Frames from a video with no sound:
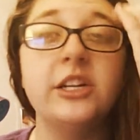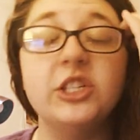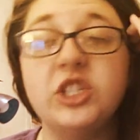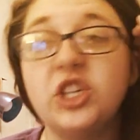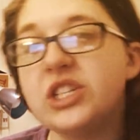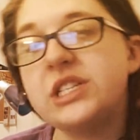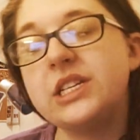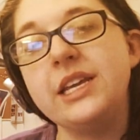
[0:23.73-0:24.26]

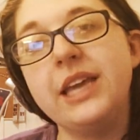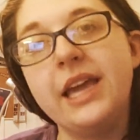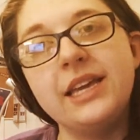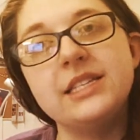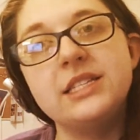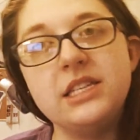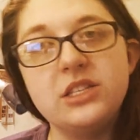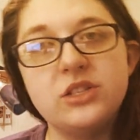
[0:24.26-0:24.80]
just in
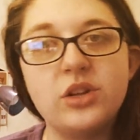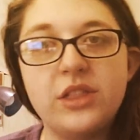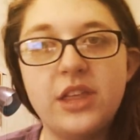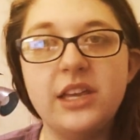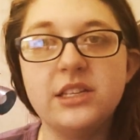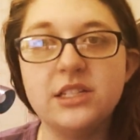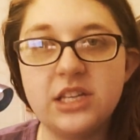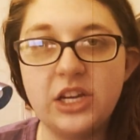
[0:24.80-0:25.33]
case these are
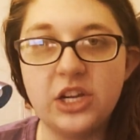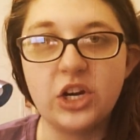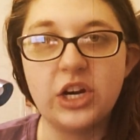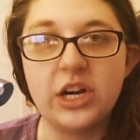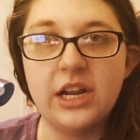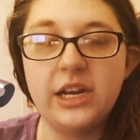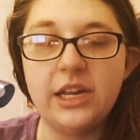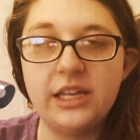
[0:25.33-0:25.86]
things that you're
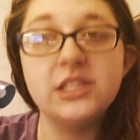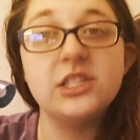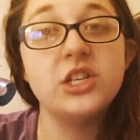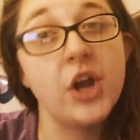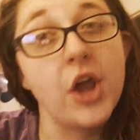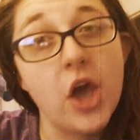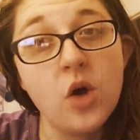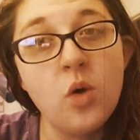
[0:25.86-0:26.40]
going to need
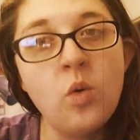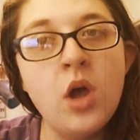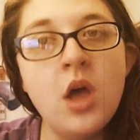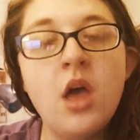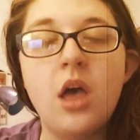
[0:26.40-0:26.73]
to know.